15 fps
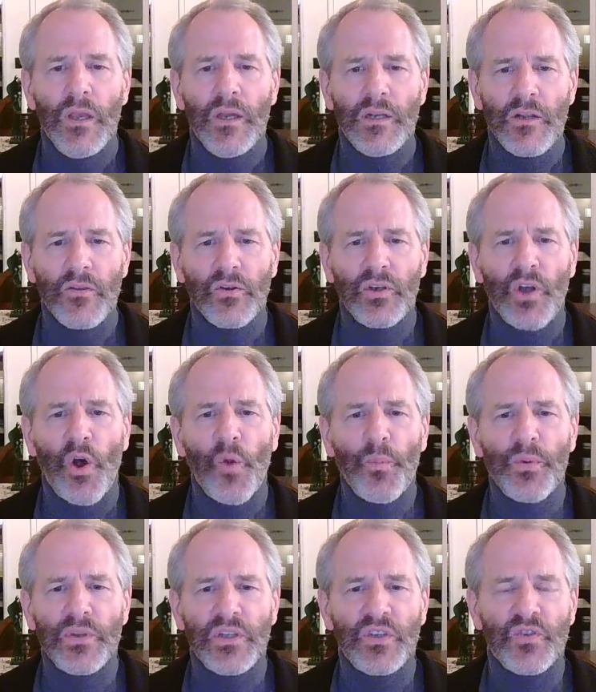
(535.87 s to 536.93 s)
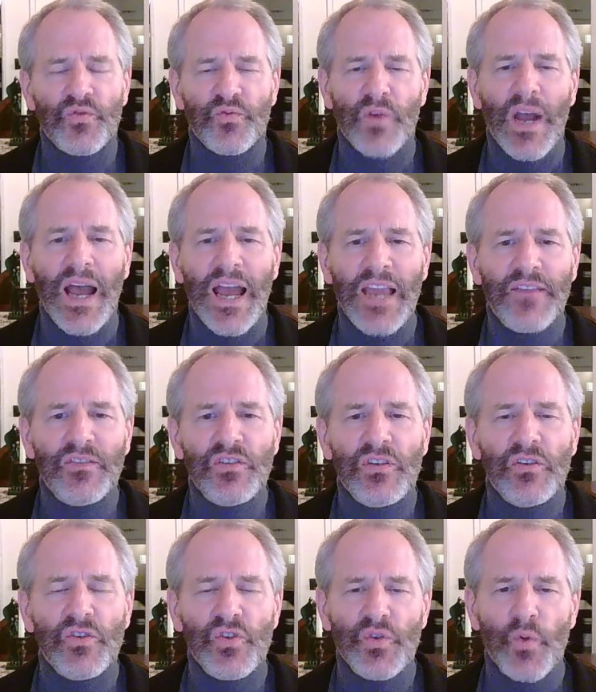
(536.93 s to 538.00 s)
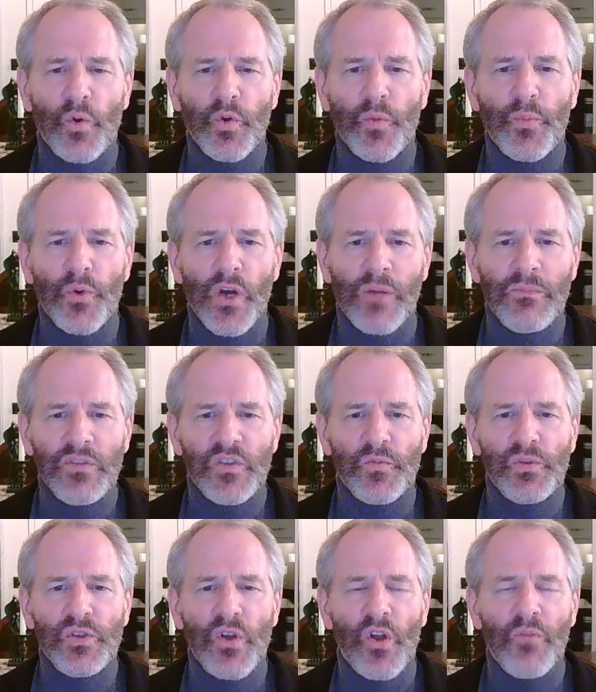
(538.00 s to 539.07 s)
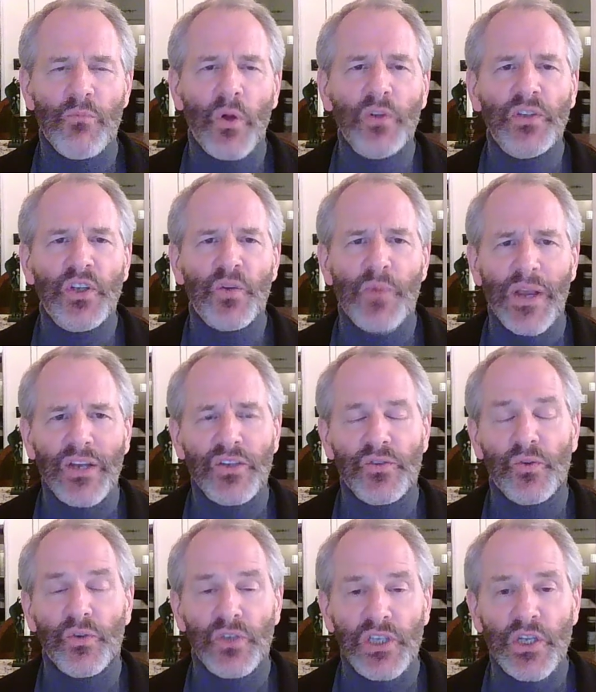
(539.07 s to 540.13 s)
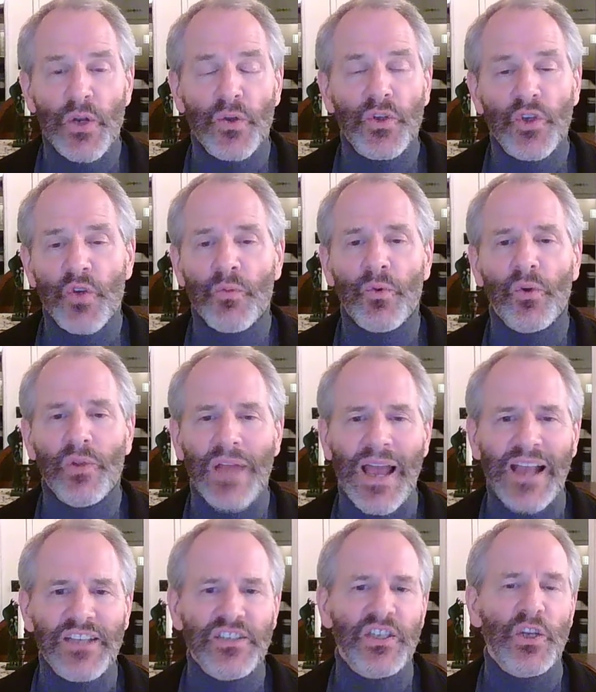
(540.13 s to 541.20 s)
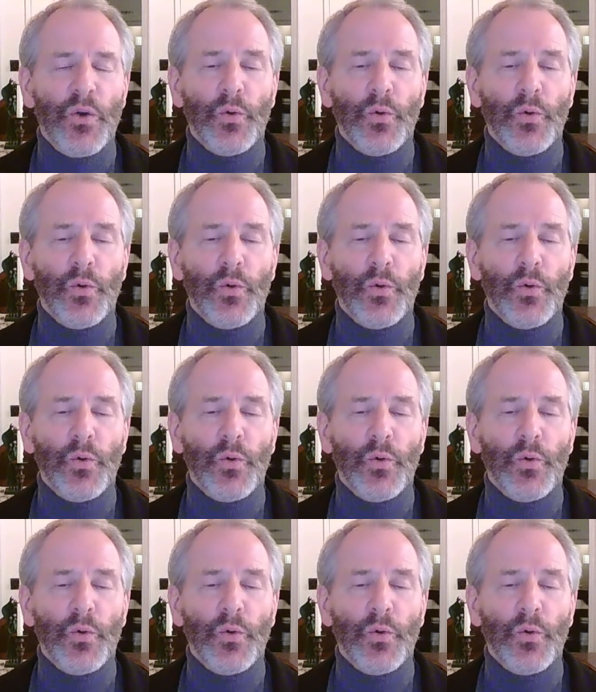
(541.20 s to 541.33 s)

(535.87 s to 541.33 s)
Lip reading: Another culprit that drives shoulder problems is what's called multidirectional glenohumeral laxity,